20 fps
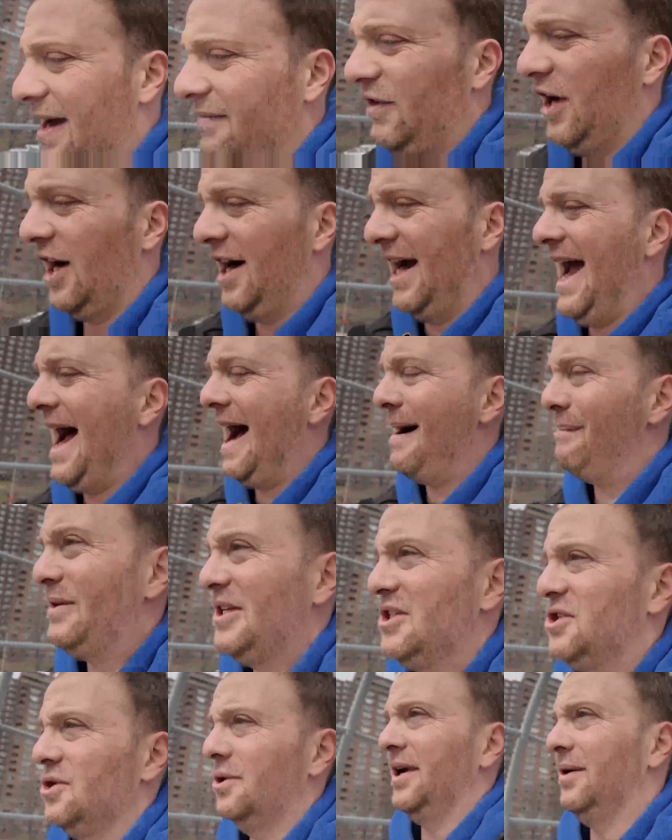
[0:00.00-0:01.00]
I'm very
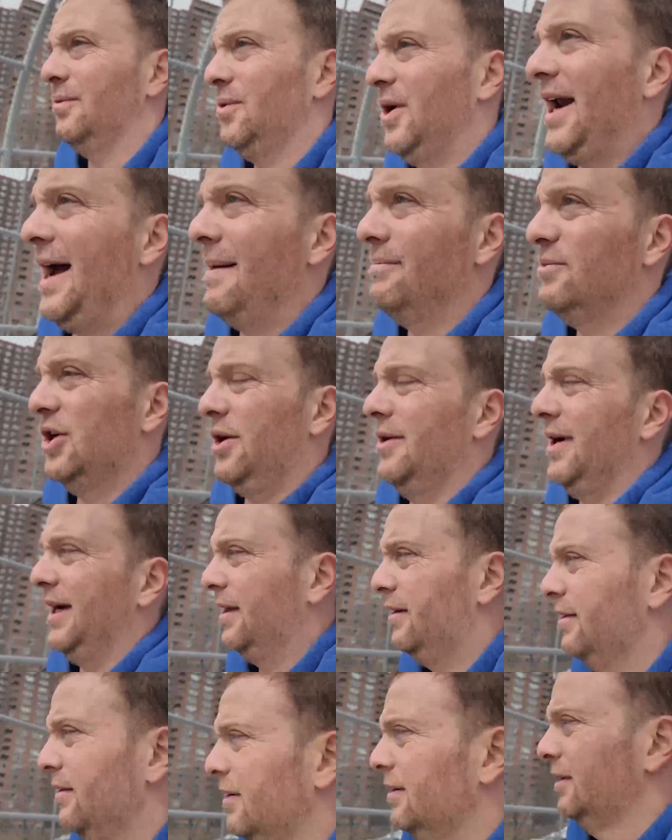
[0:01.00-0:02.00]
happy doing what I'm
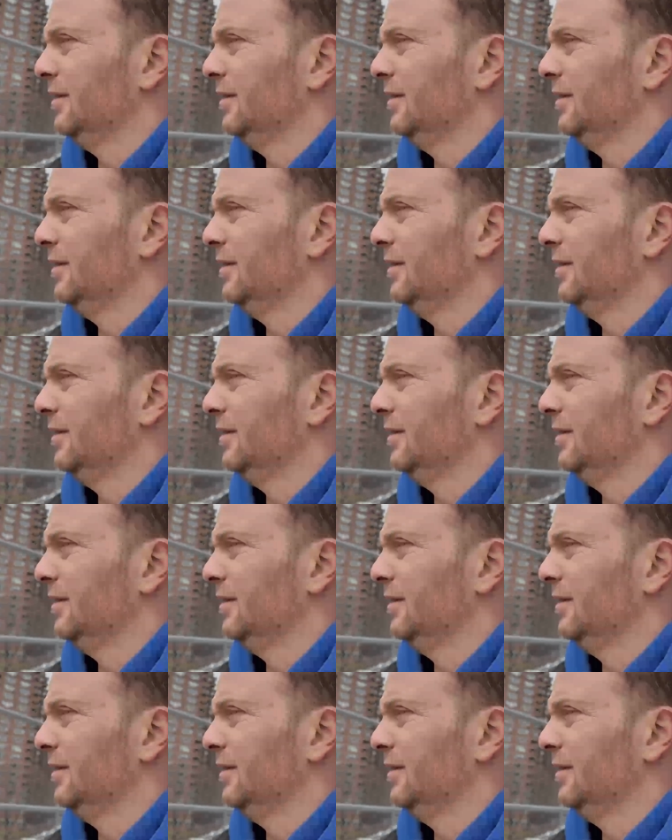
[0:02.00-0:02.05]
doing.